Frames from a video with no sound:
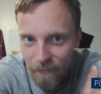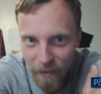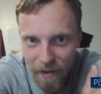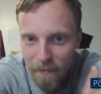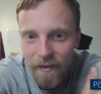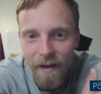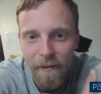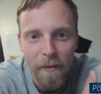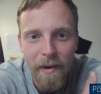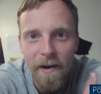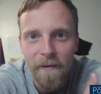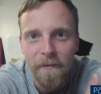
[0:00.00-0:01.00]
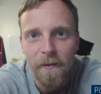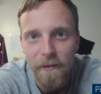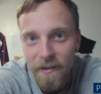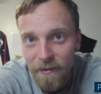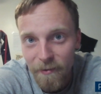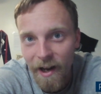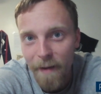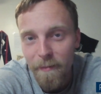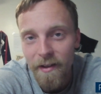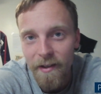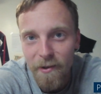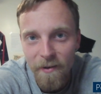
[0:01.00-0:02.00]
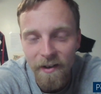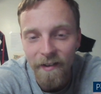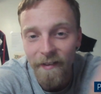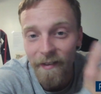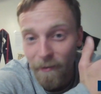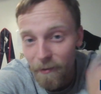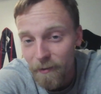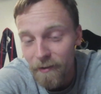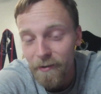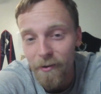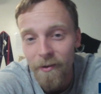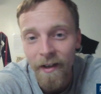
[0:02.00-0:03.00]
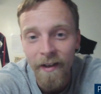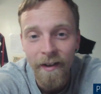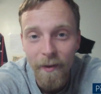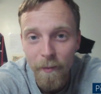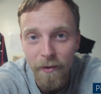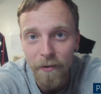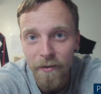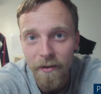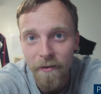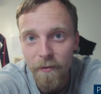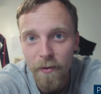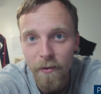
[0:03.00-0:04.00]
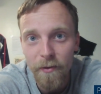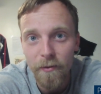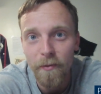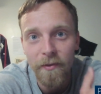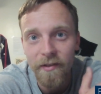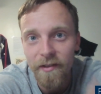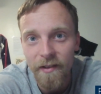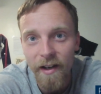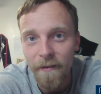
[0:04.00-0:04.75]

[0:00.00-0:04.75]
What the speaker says: become a lot more powerful, which is what happened to the Yukons. They were the ones who produced the food, who still